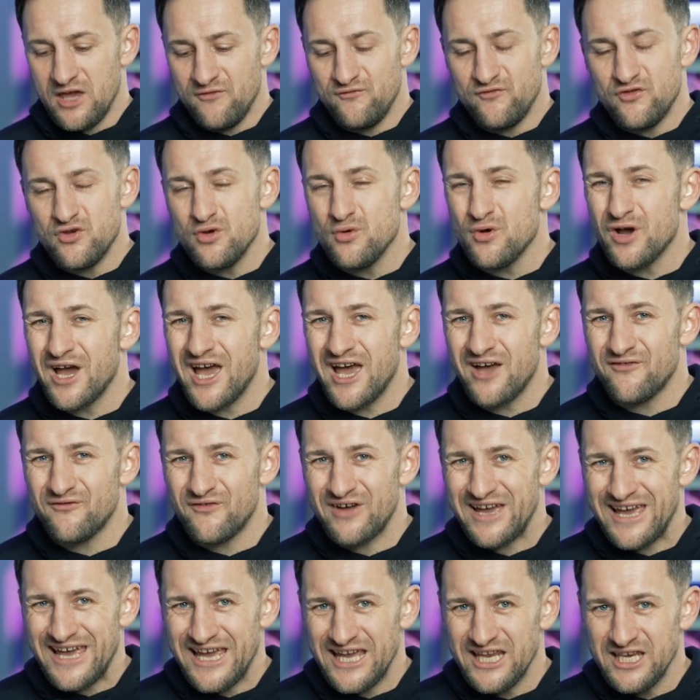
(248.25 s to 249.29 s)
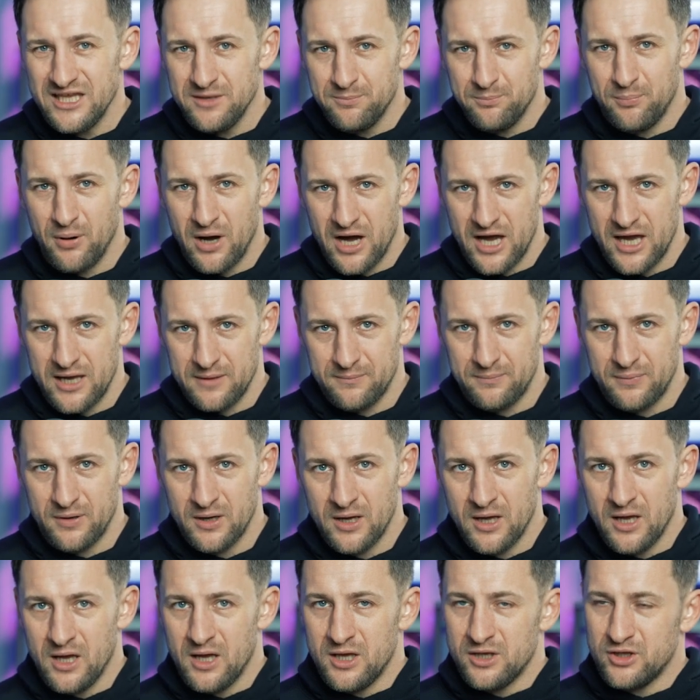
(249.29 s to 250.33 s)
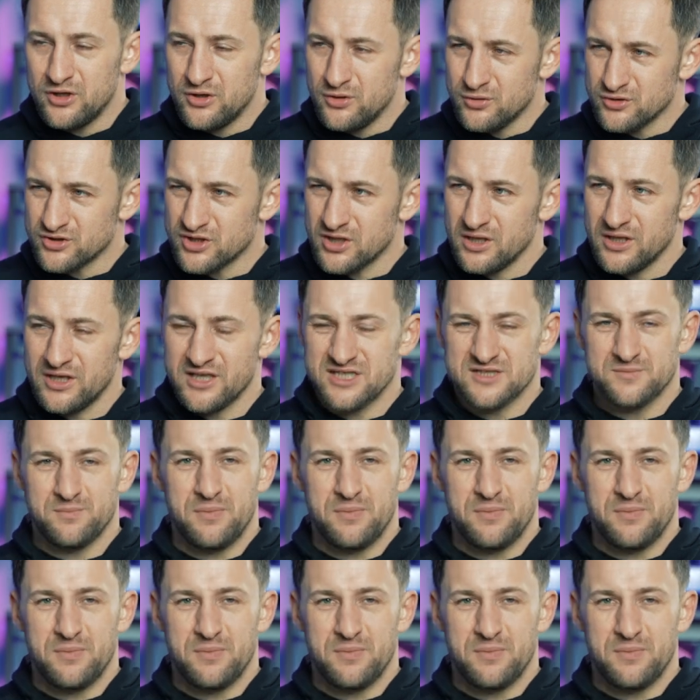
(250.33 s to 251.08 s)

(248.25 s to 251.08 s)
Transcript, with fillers: If you have any pipe, usually it's